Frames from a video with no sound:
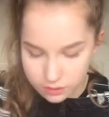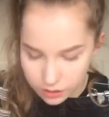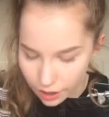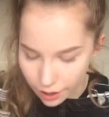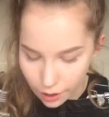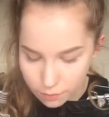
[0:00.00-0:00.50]

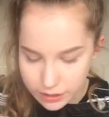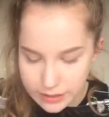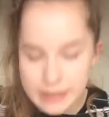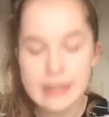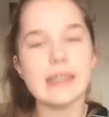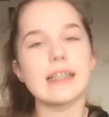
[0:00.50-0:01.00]
um,
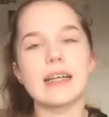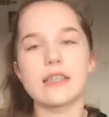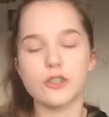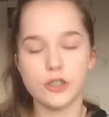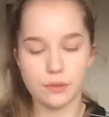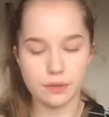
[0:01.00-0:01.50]
these are the
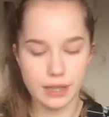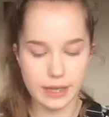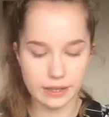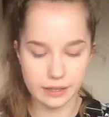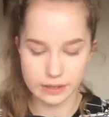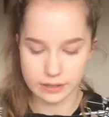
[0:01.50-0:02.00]
last two
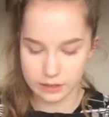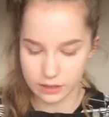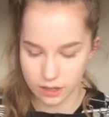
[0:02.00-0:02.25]
things.